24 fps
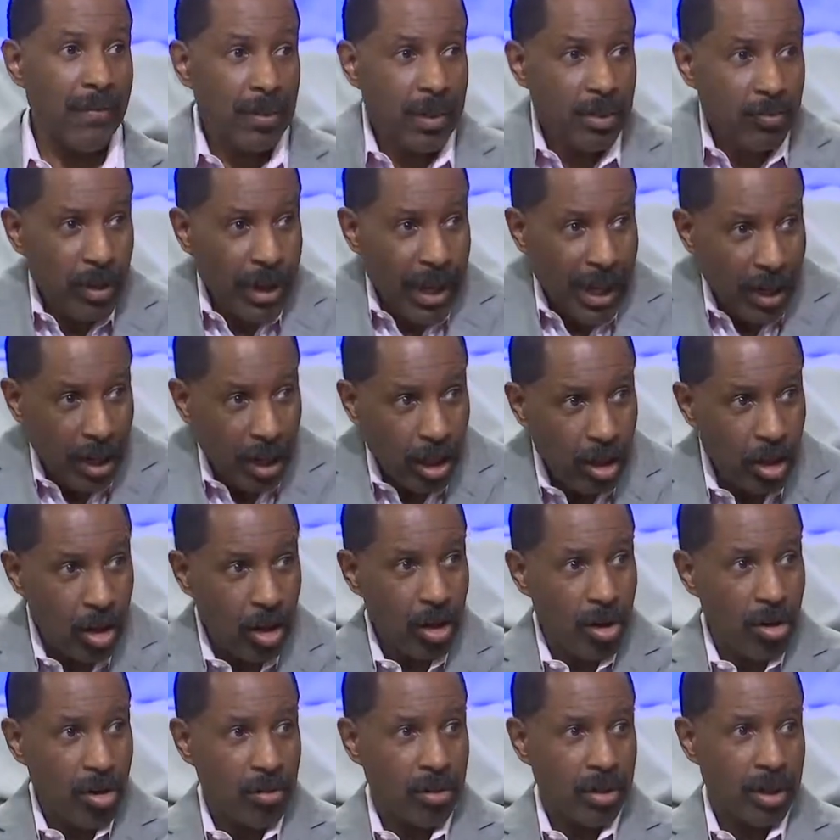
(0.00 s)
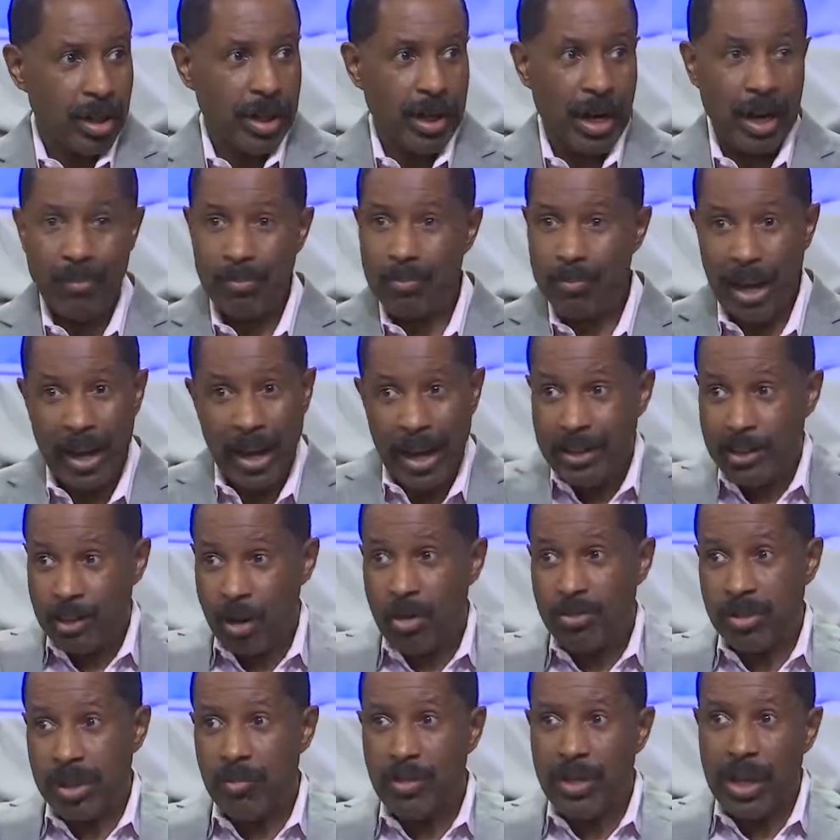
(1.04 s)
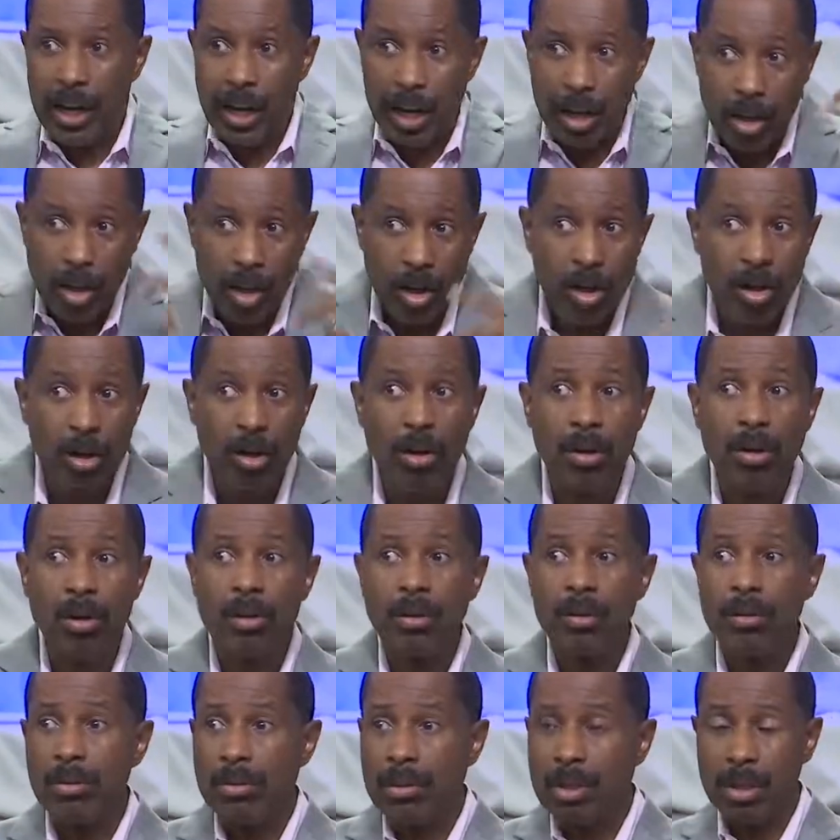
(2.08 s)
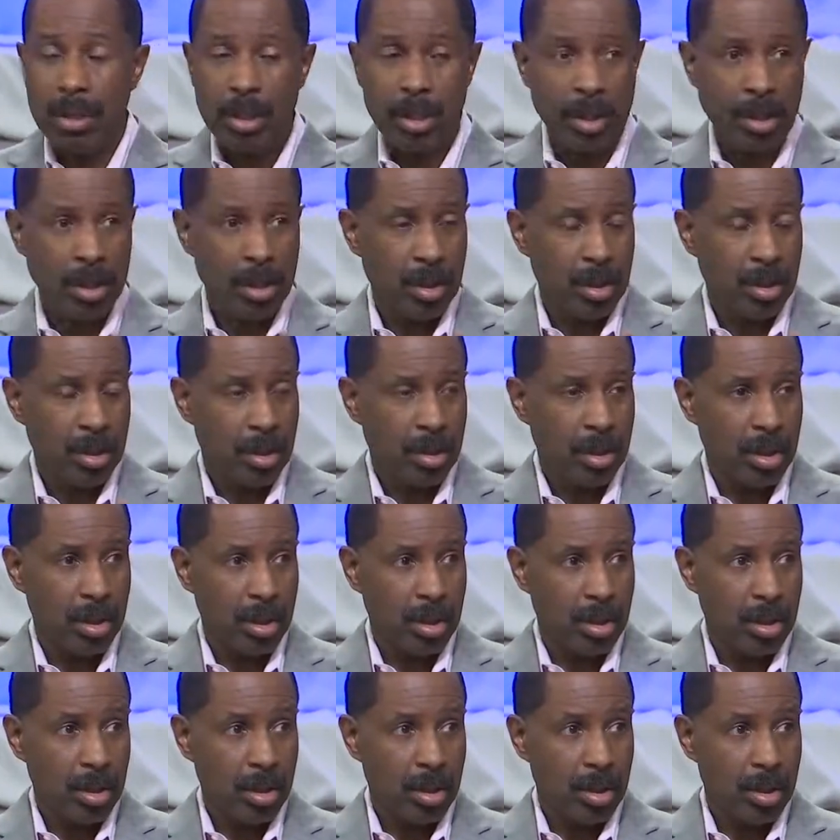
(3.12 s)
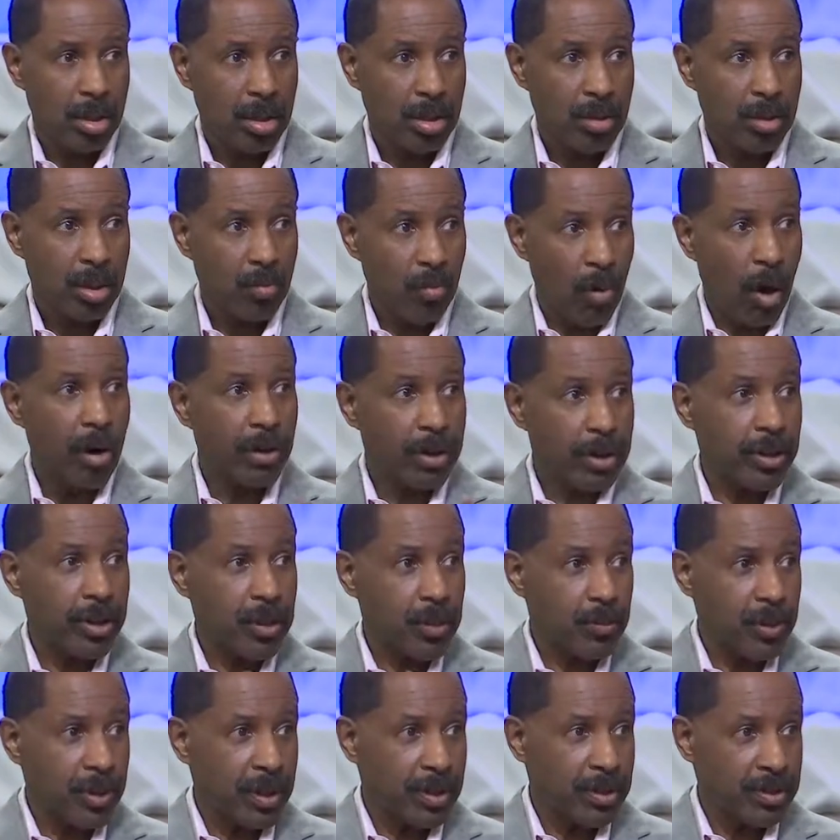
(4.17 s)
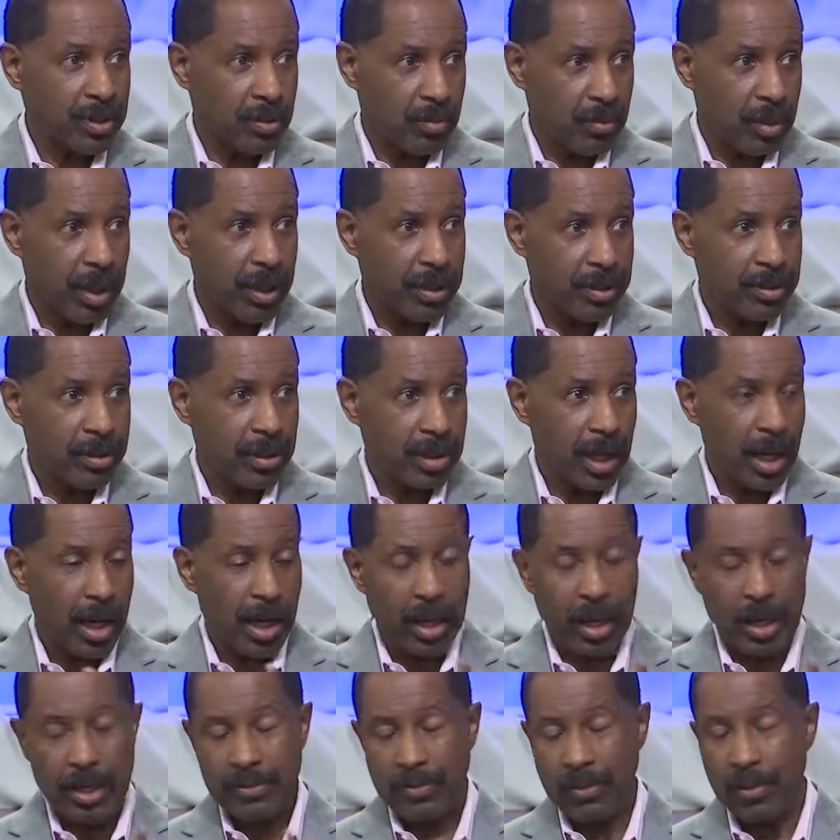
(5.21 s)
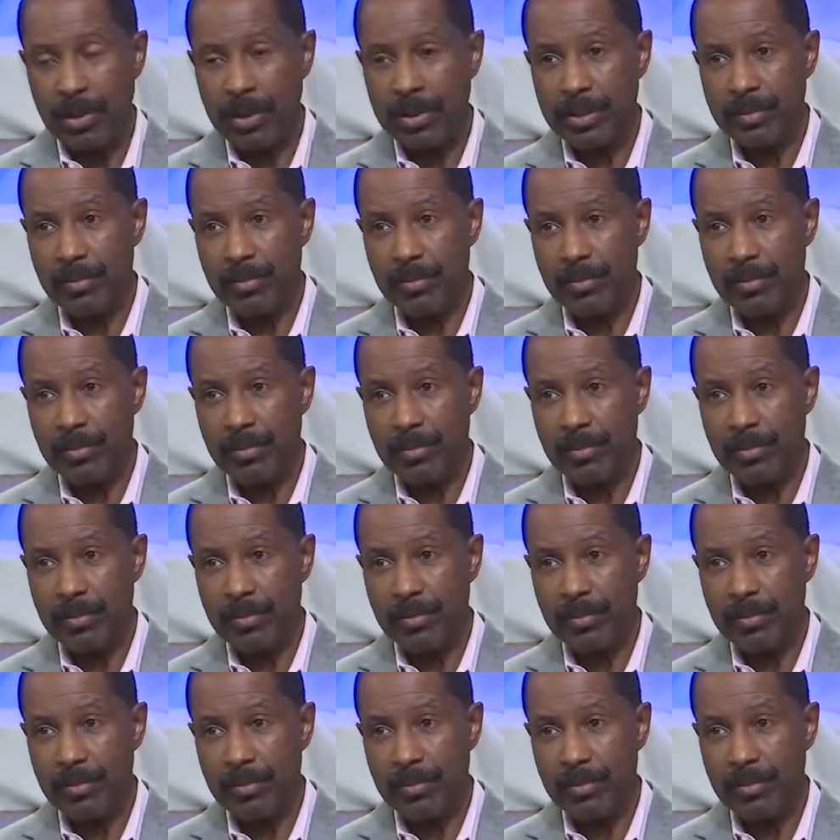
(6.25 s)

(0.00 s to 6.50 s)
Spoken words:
We got to learn, and my hands go up. We got to learn to walk in this peace and rest that God has for us.